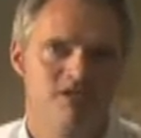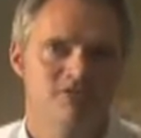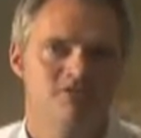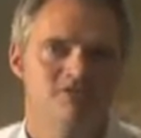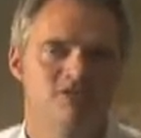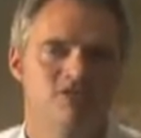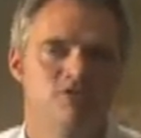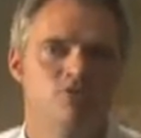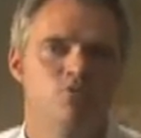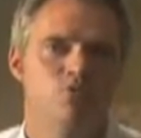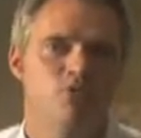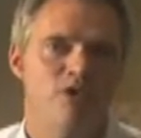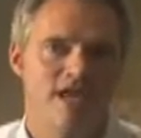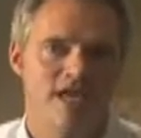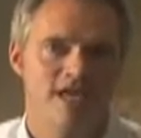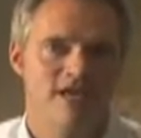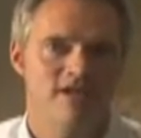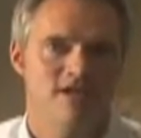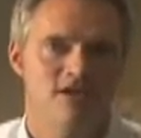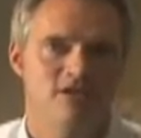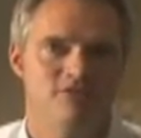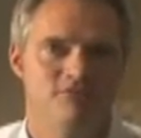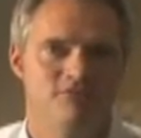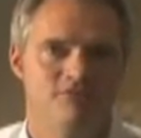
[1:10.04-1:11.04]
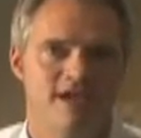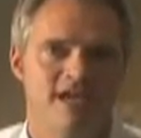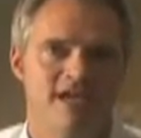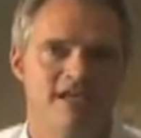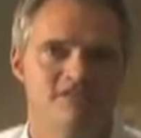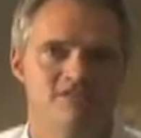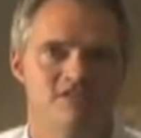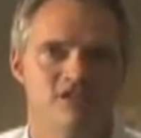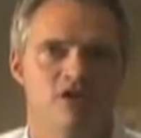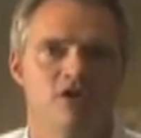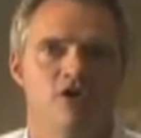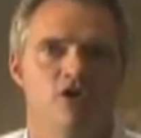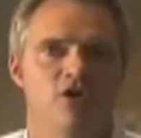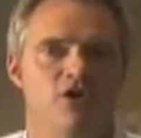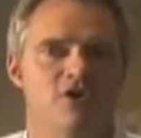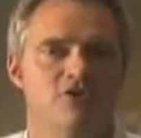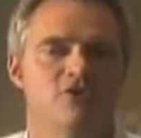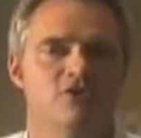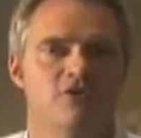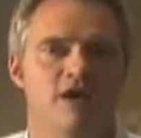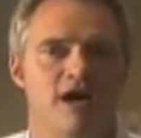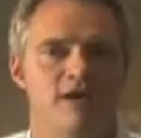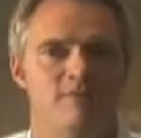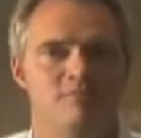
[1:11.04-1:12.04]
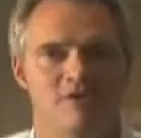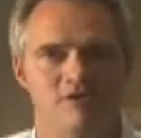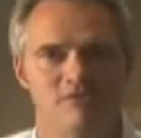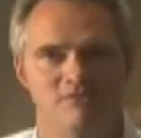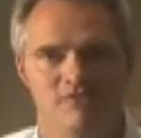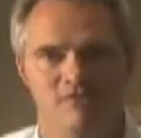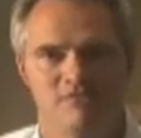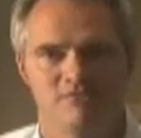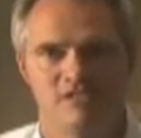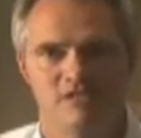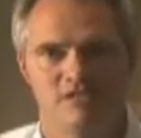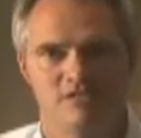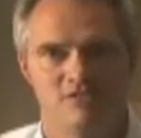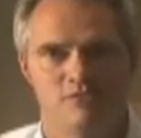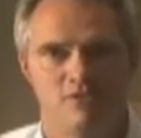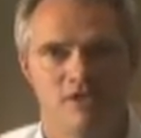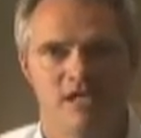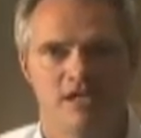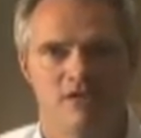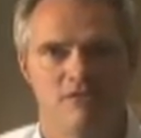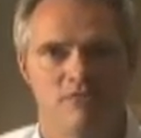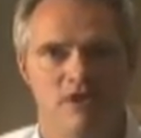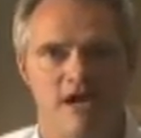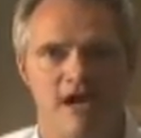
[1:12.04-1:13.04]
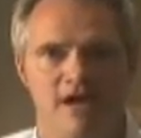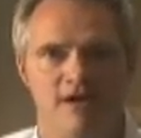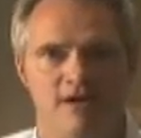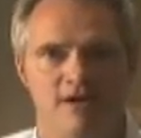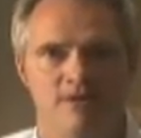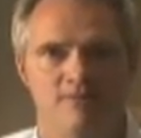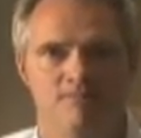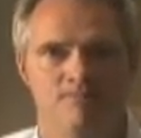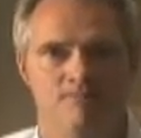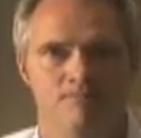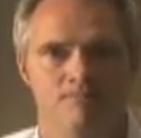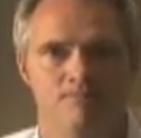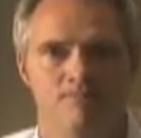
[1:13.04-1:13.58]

to the WAN interface on your IP5280 router.